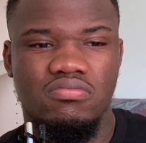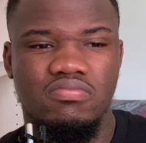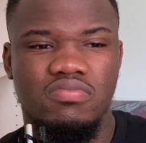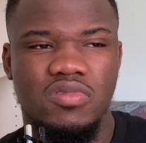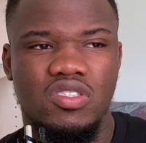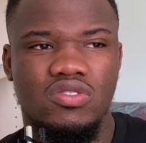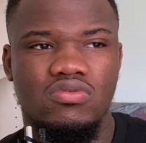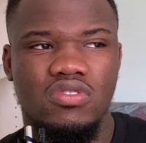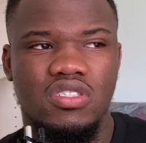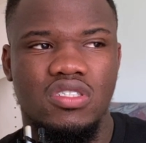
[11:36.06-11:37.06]

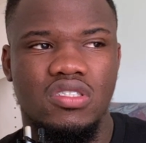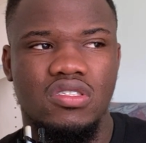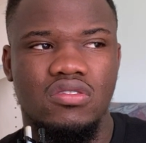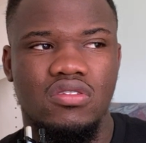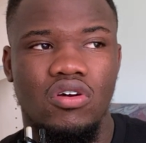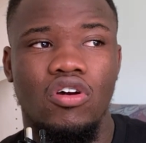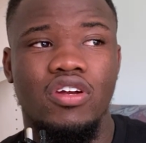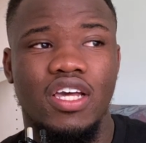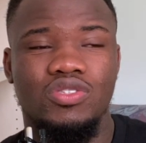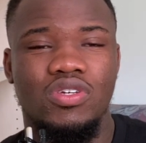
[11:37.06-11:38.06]
between
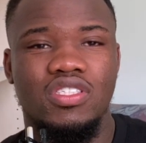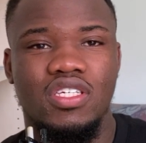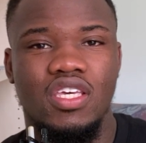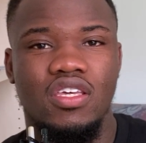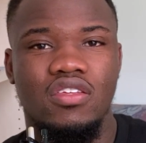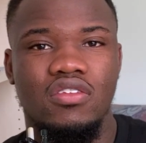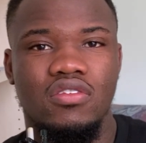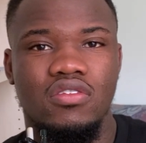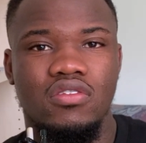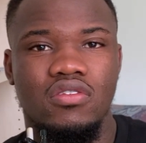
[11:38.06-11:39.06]
under 20k
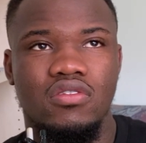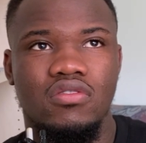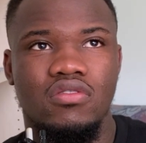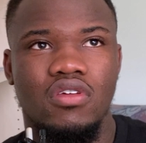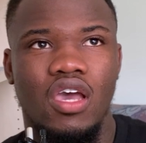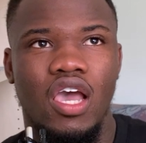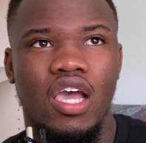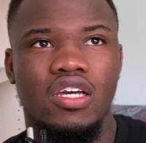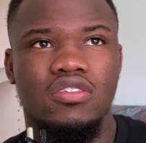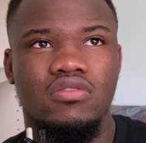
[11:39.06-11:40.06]

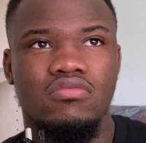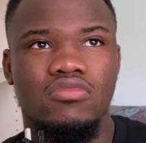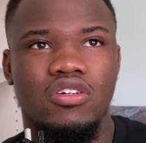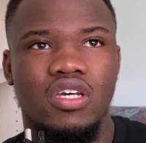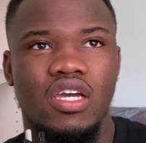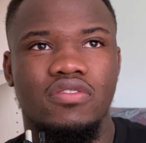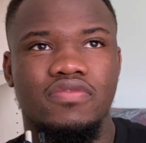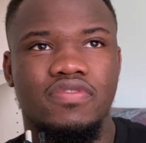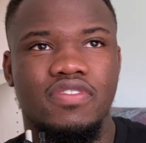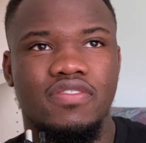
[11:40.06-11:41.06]
and more than
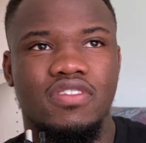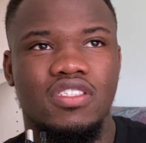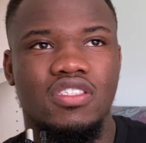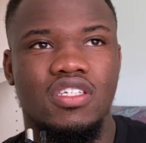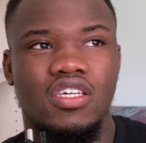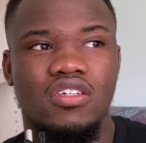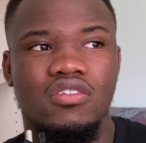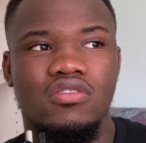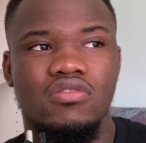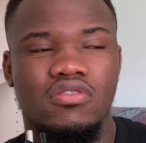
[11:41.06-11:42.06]
15k.
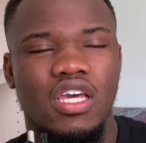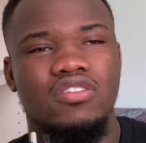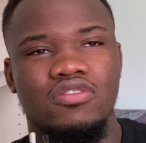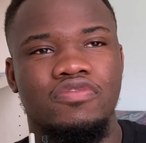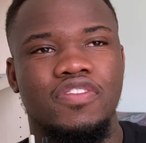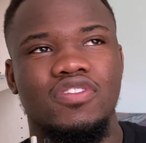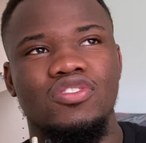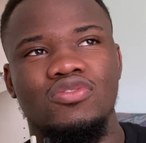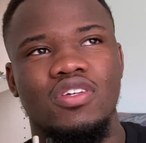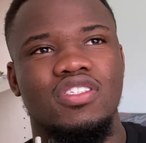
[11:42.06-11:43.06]
Yeah, so 15 to
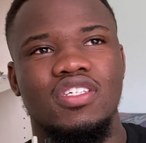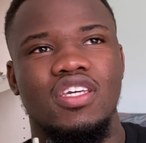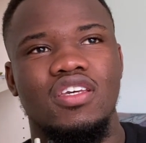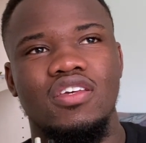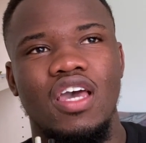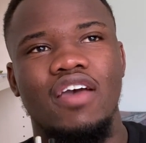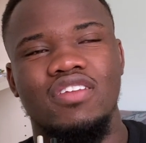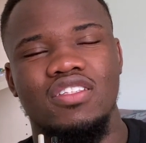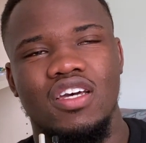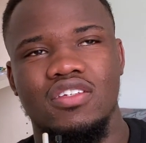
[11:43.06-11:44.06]
20k after
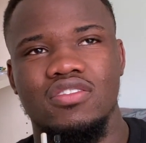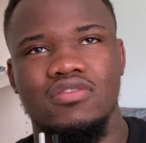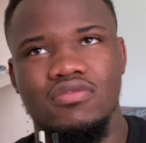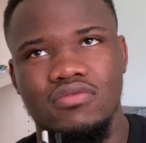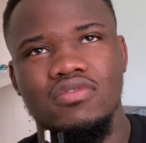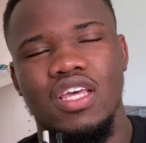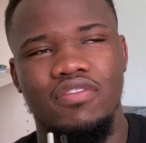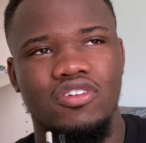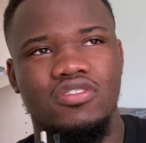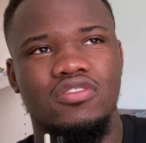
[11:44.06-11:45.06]
tax. I've
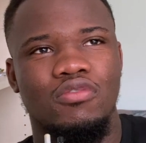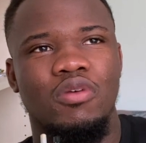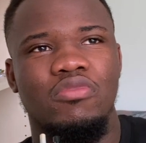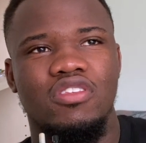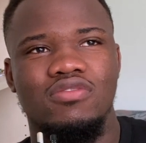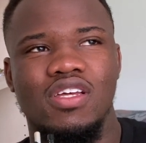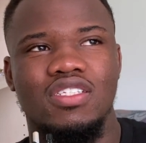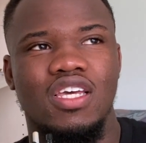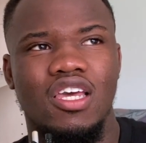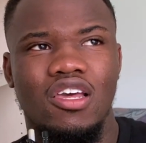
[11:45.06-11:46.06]
gotten somewhere between that.
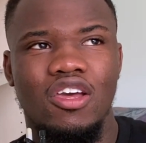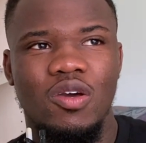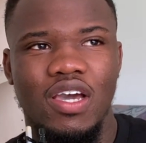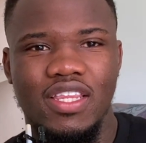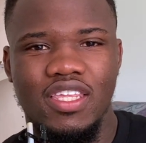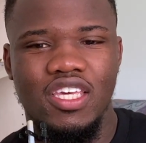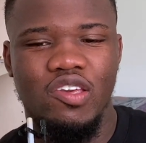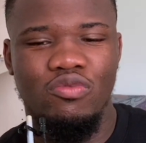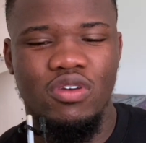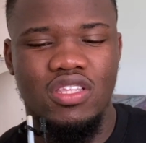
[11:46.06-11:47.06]
I think
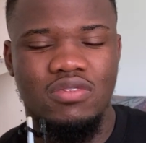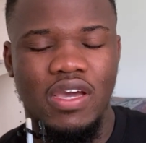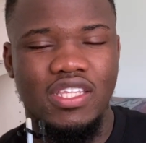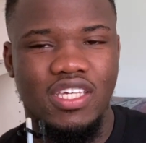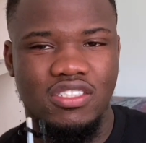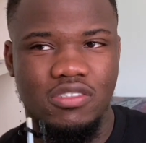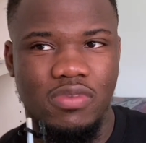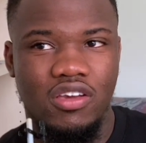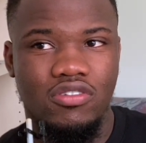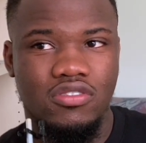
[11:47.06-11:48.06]
with my internship,
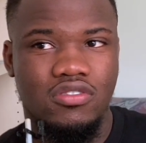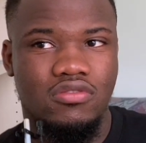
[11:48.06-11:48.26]
I got